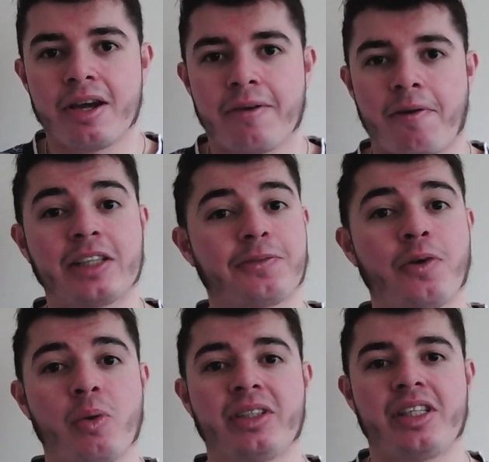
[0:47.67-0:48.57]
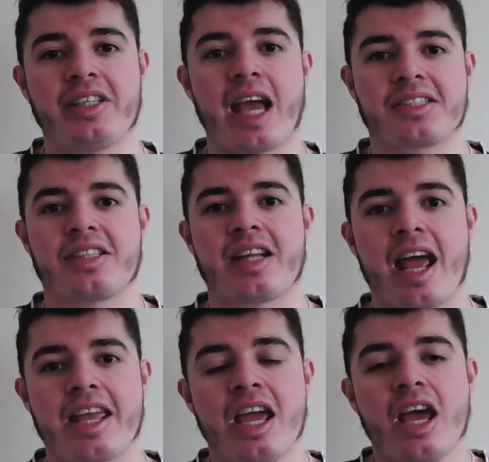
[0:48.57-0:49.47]
Fast forward to
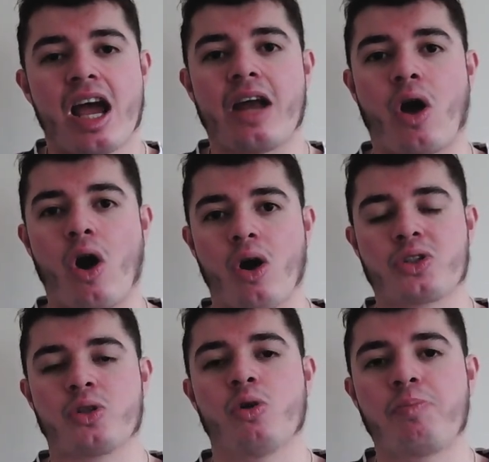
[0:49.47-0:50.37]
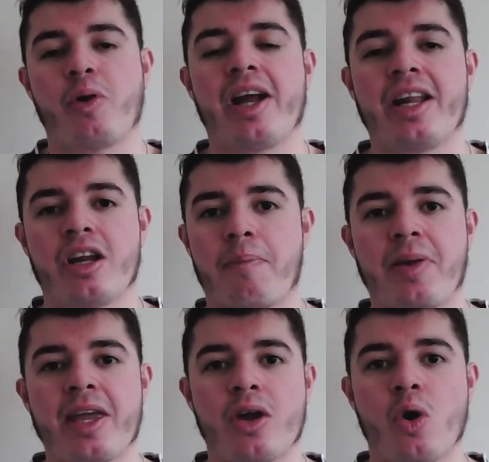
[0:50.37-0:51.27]
yesterday, and Arsenal put in an
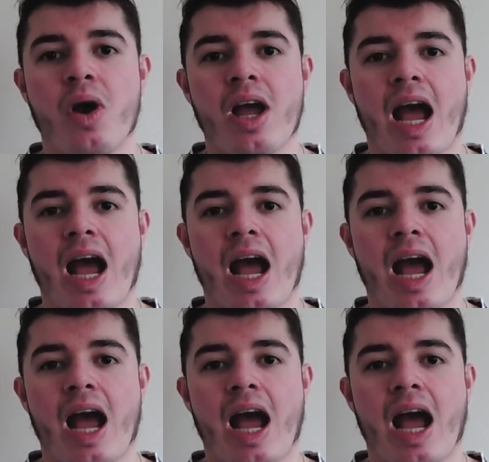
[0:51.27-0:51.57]
appeal,